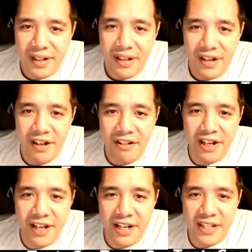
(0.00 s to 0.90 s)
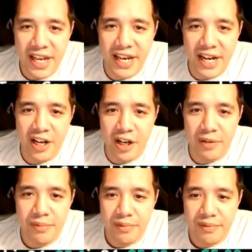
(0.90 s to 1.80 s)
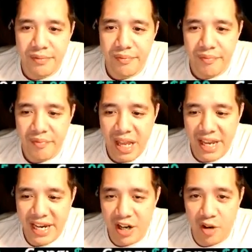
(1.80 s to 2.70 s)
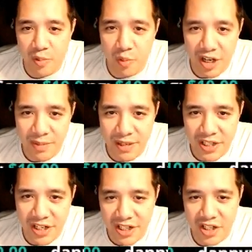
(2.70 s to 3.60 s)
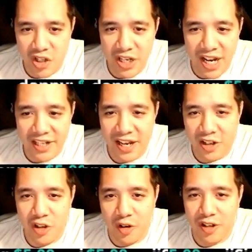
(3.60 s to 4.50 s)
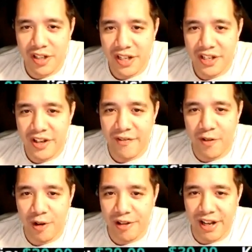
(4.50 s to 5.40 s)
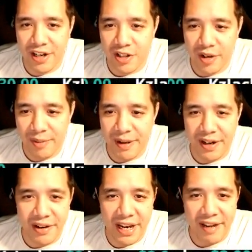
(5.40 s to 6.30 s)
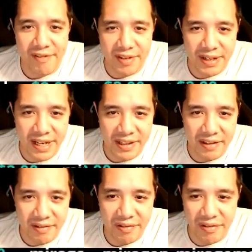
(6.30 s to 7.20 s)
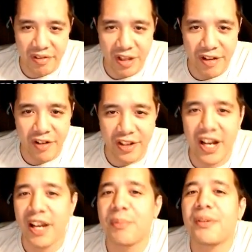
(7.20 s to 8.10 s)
All right, guys, I gotta go. I gotta go watch my son's knock knock jokes. It's at 4 o'clock, so I have to leave on time.